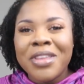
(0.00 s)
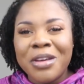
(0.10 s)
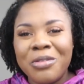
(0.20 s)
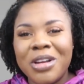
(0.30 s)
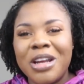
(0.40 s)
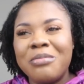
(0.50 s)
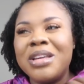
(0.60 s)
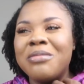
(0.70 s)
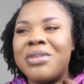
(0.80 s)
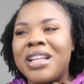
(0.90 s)
And what I
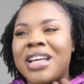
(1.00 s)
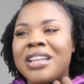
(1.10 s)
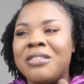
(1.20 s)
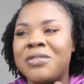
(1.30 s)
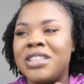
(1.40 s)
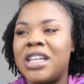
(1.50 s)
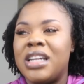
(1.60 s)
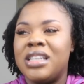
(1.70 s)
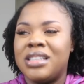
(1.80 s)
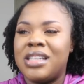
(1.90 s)
mean by lightning
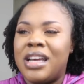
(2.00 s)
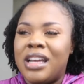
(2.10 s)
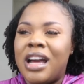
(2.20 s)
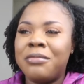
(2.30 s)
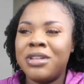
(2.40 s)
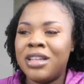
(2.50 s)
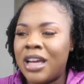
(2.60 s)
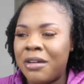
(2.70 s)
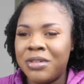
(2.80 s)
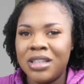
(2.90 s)
vagina is that I've been
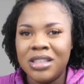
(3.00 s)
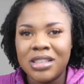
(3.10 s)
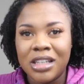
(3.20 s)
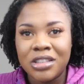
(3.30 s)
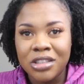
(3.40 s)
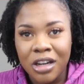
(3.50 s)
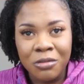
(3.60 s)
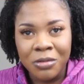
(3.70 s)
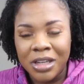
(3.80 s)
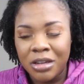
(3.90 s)
having these like
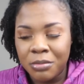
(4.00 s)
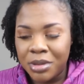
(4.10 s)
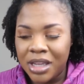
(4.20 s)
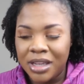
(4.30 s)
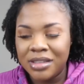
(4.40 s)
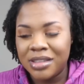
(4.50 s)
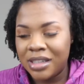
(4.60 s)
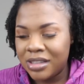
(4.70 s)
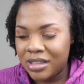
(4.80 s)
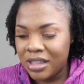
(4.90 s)
sharp random pains
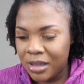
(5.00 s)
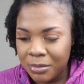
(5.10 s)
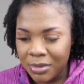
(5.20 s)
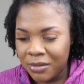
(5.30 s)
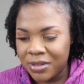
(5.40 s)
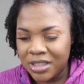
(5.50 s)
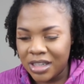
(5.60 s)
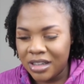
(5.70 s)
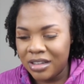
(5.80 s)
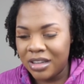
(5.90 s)
like just hit my
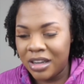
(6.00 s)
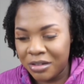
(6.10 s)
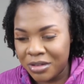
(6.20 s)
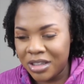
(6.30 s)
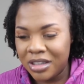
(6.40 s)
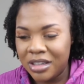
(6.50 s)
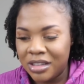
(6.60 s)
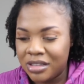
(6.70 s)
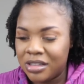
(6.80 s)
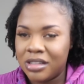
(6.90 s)
vagina area,
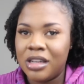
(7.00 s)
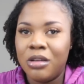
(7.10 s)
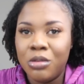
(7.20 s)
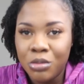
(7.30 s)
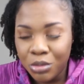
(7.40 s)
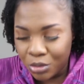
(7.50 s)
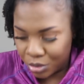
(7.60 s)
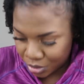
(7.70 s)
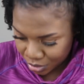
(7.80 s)
and it's just like, ooh,